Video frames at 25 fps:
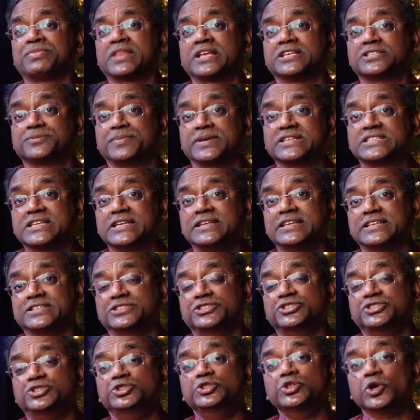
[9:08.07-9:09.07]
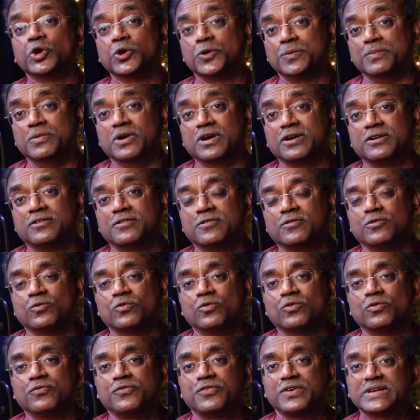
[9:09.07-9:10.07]
especially Job,
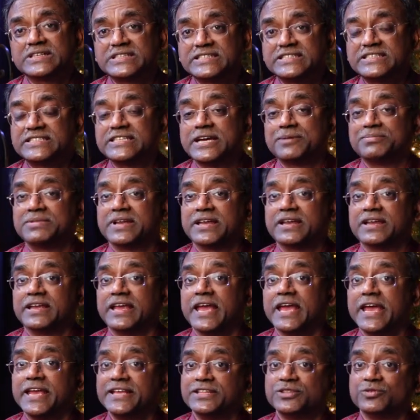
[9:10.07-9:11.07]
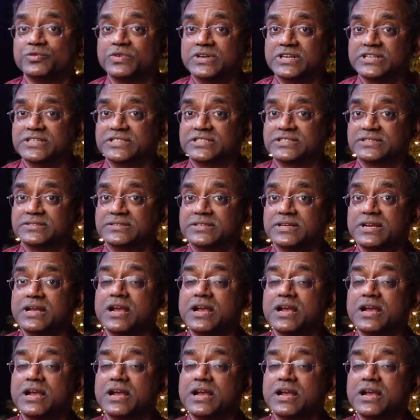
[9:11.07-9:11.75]
1st chapter, 8th verse.